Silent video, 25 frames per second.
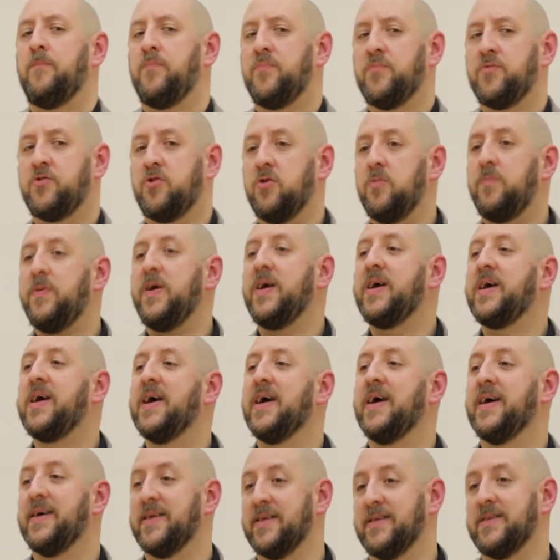to be
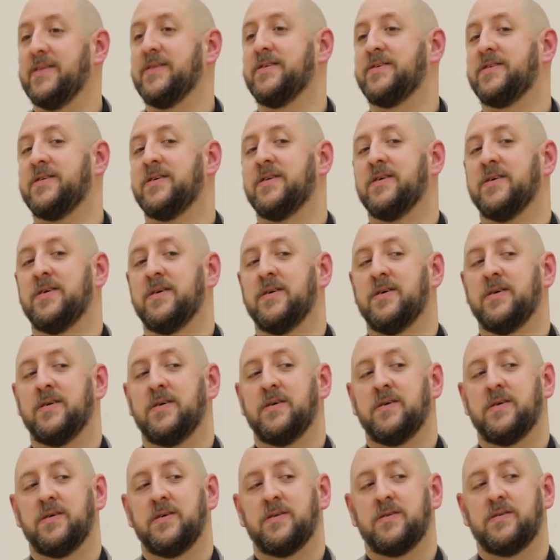killed
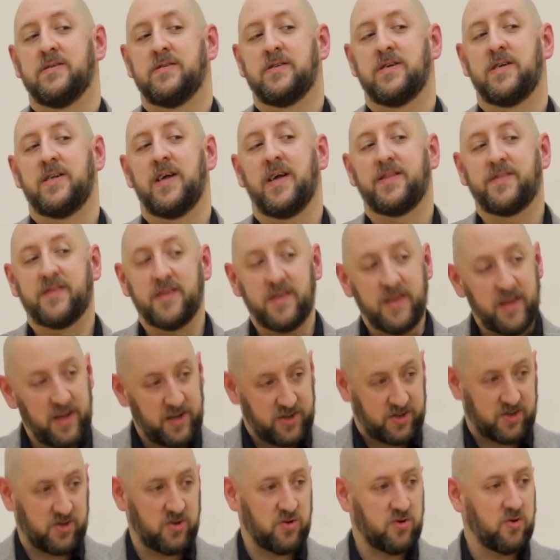to let the
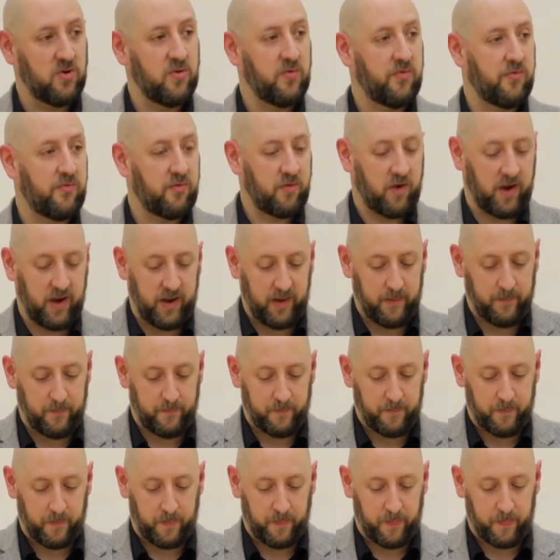nation go free.
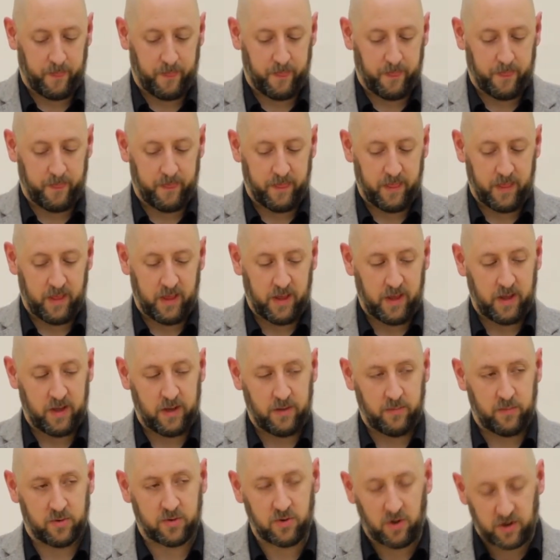
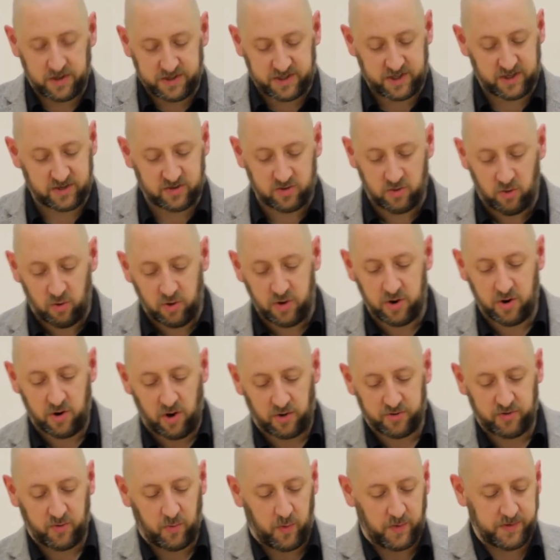But God says, no, you're
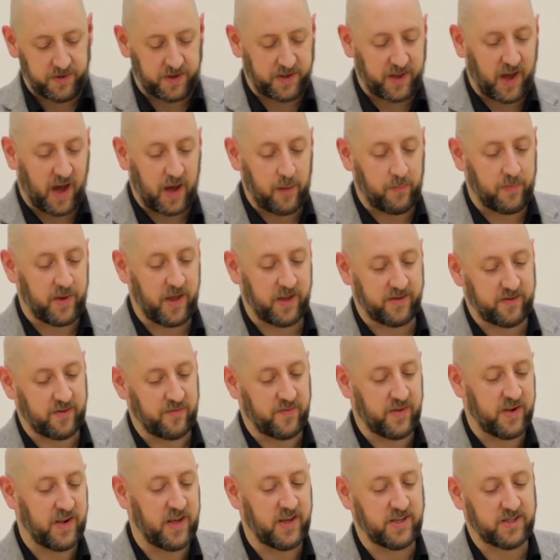not the one to die in place of
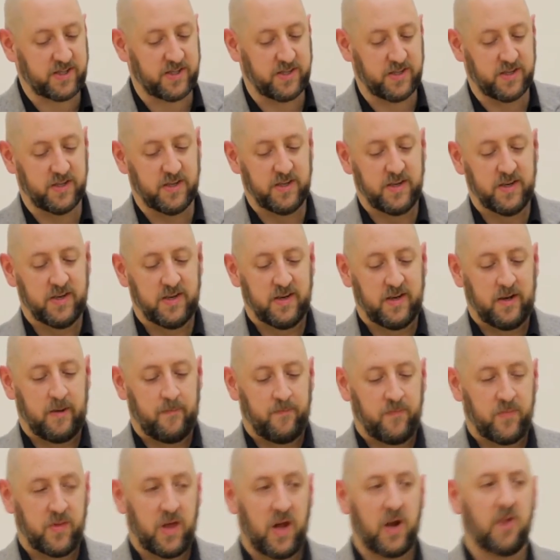the nation.
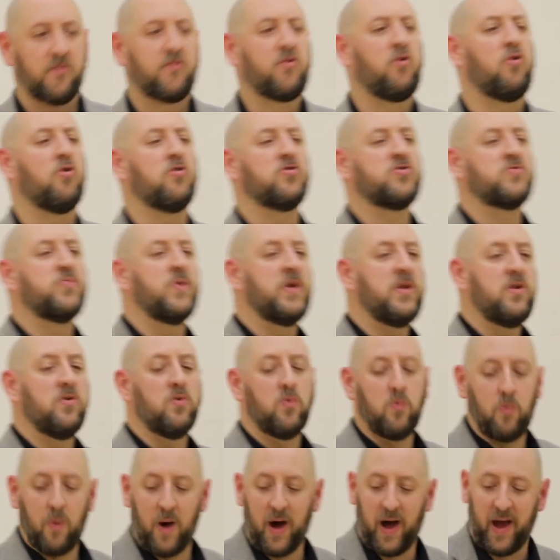And of course we know
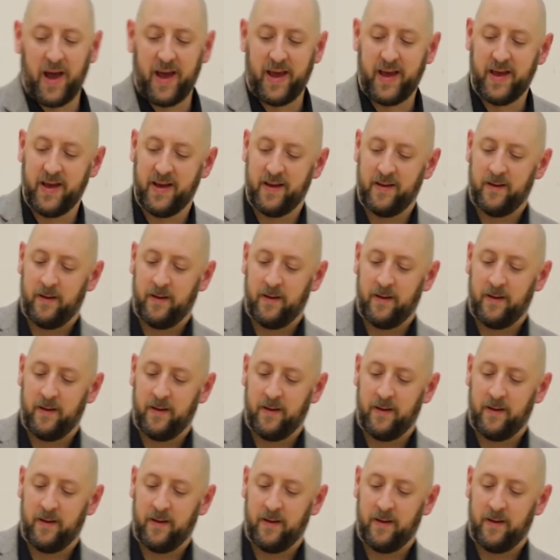why.